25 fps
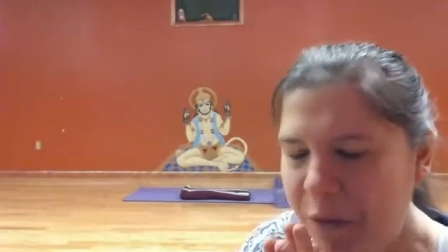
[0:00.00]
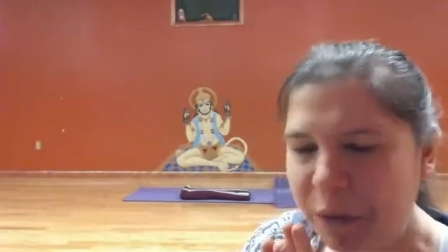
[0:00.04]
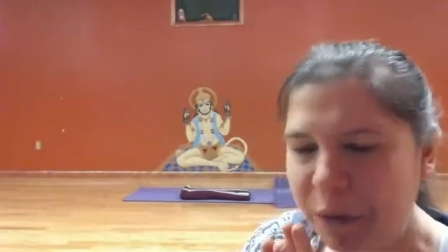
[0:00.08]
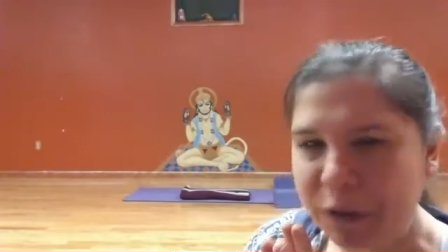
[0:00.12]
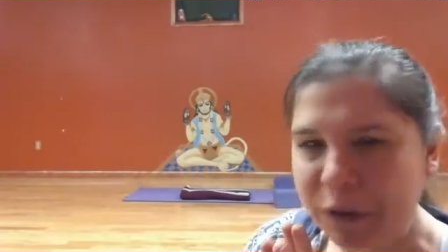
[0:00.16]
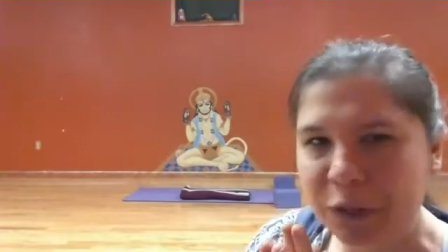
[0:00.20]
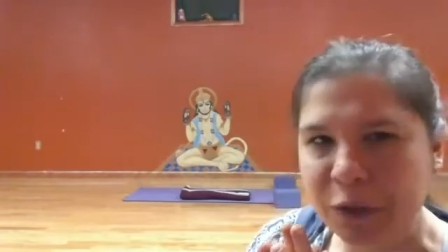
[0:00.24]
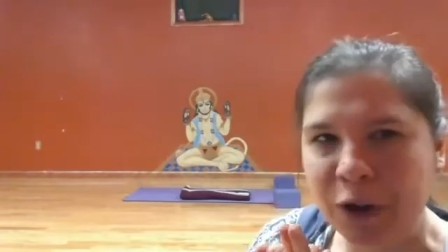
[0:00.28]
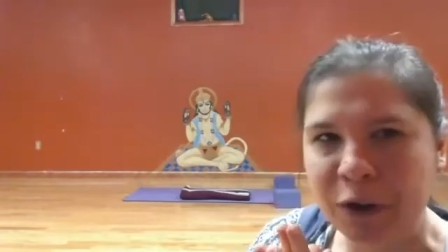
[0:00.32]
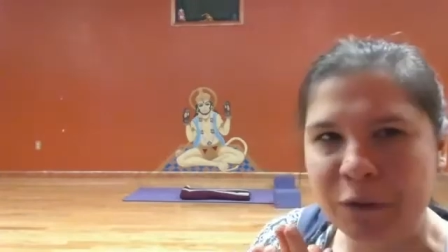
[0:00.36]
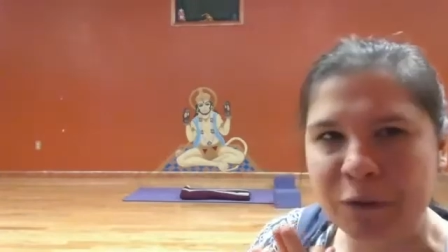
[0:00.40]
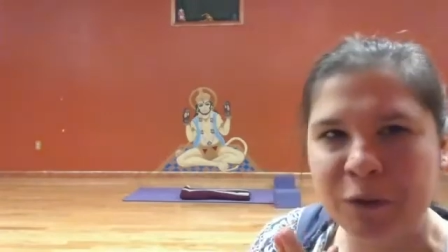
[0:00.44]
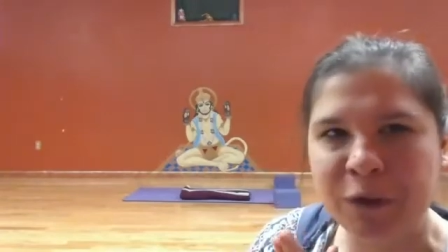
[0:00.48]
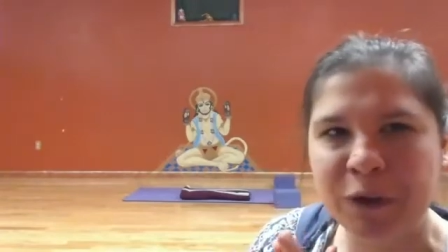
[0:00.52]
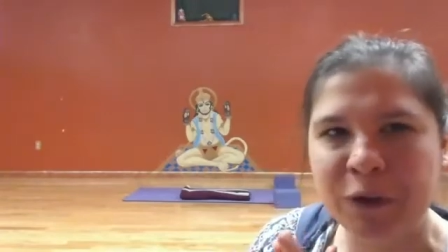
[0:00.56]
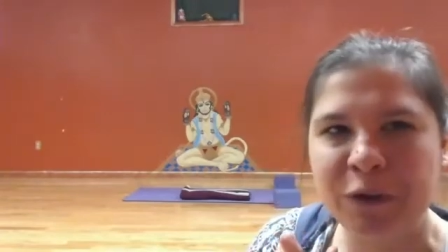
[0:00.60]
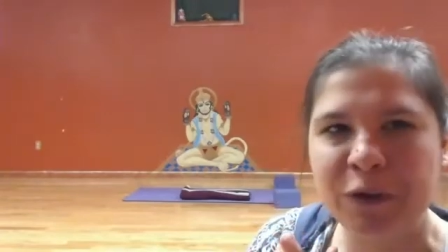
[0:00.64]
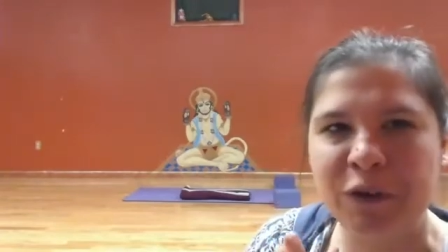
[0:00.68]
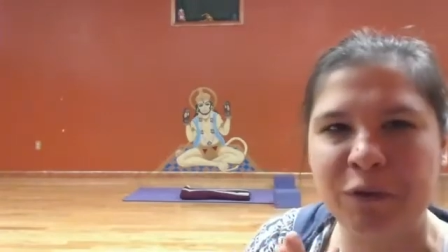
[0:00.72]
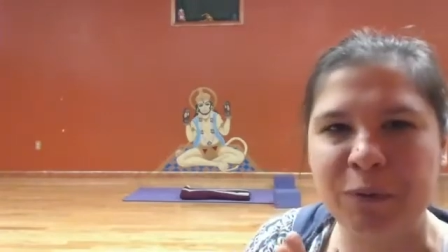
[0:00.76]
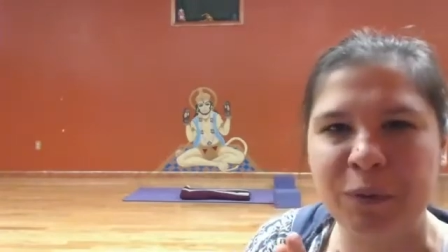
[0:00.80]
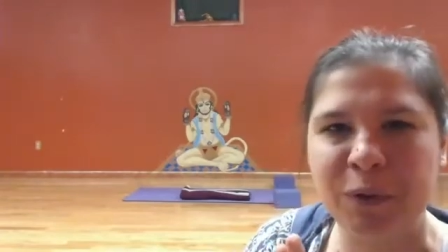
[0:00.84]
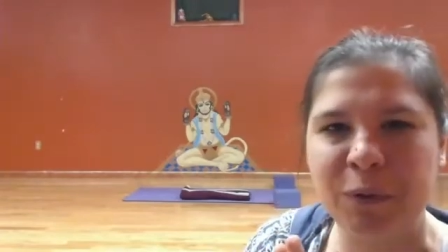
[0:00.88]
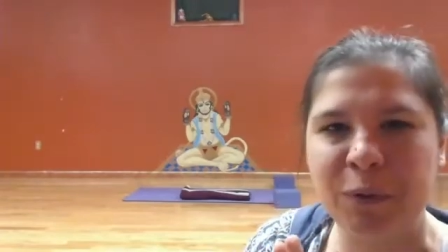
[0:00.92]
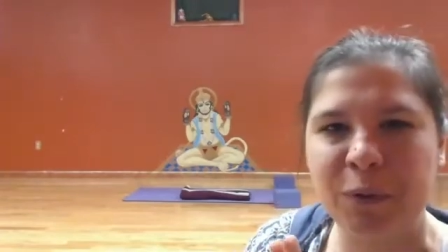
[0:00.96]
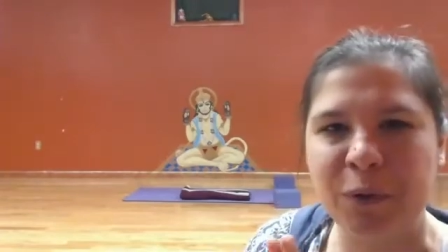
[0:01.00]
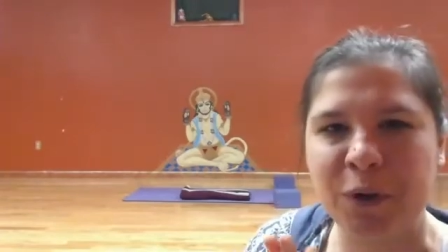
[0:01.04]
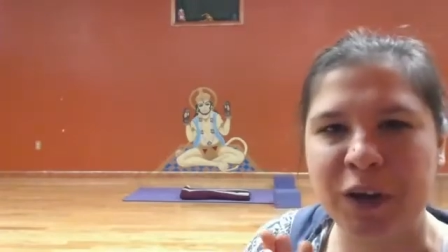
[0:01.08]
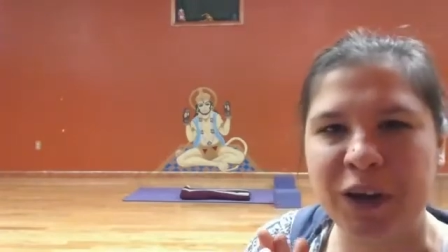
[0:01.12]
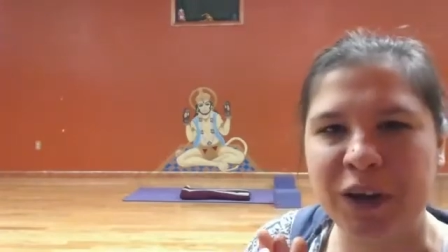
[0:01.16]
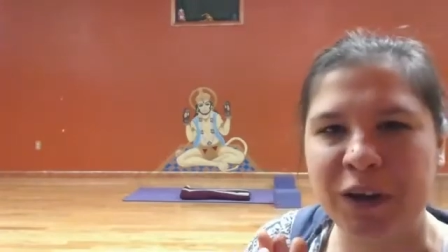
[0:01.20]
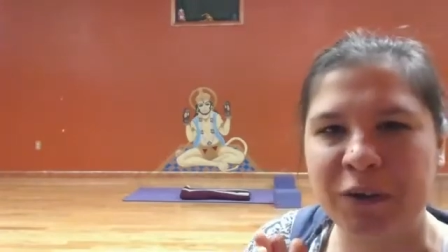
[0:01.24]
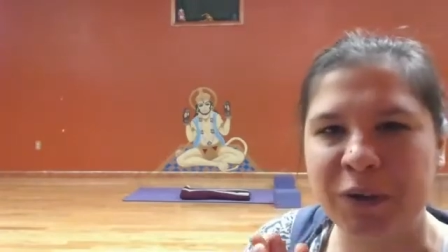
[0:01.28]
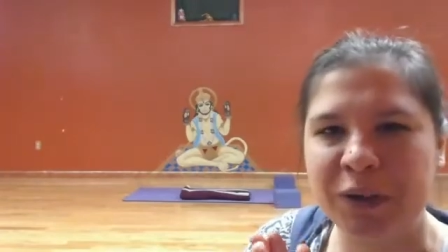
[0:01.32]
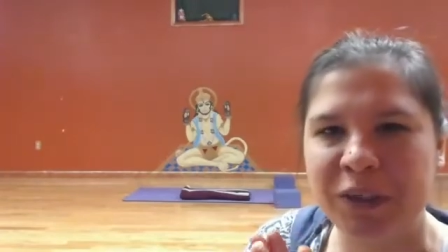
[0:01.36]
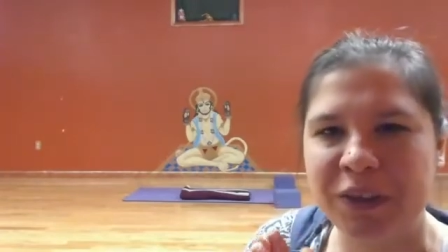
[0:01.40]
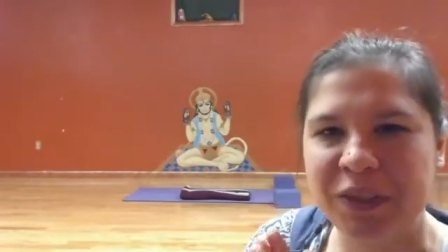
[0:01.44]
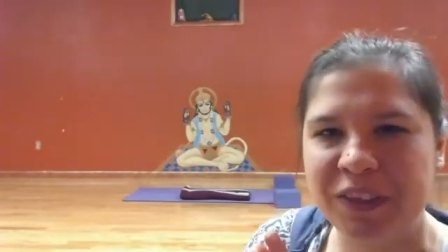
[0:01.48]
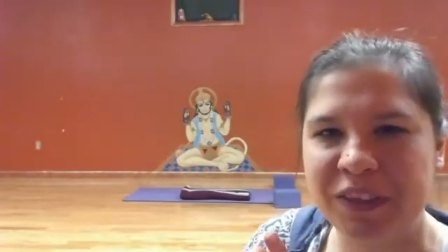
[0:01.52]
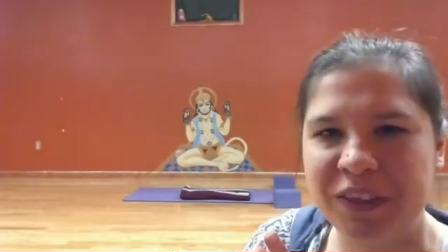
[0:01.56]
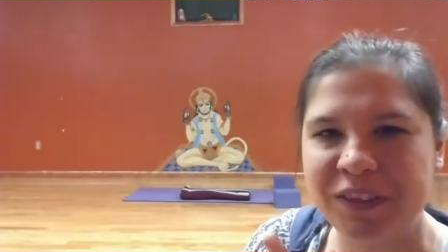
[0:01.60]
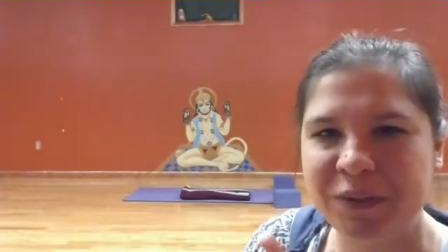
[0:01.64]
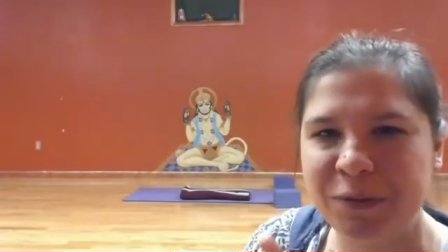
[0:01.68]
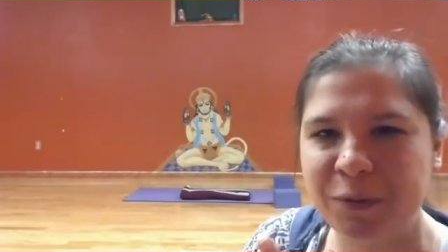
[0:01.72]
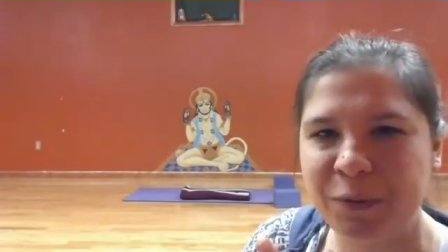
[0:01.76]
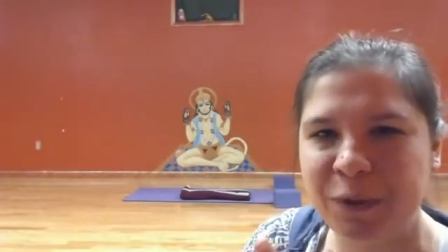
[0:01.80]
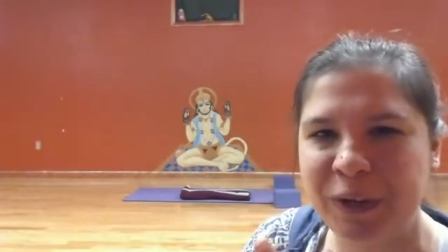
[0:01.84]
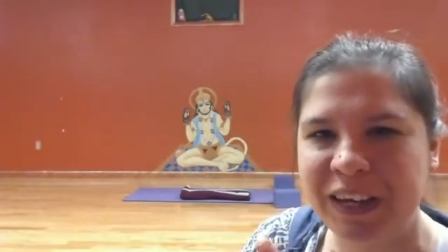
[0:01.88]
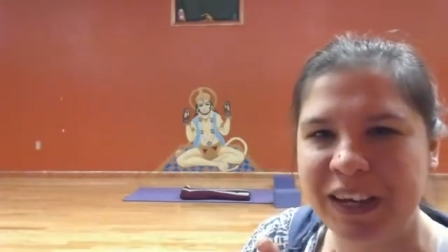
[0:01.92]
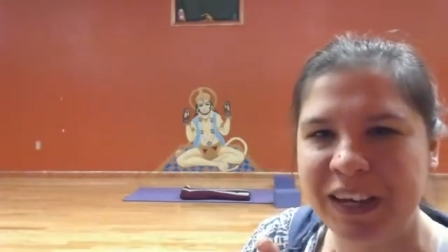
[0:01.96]
thought for you I've been working with this
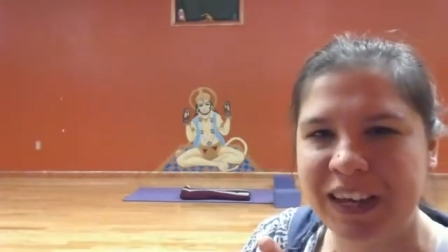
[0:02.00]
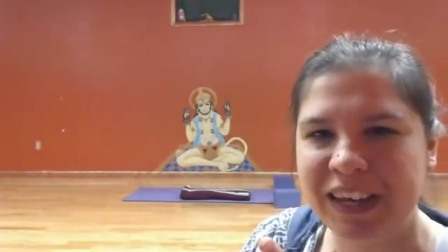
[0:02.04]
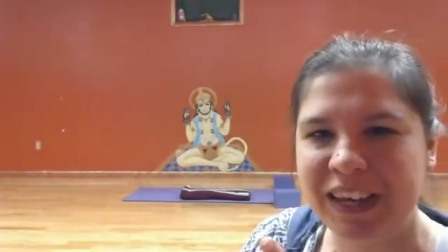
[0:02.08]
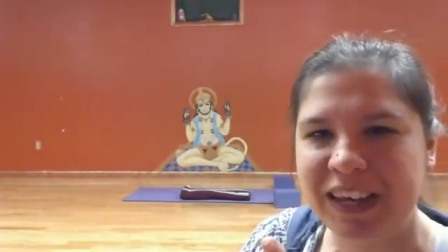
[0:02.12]
week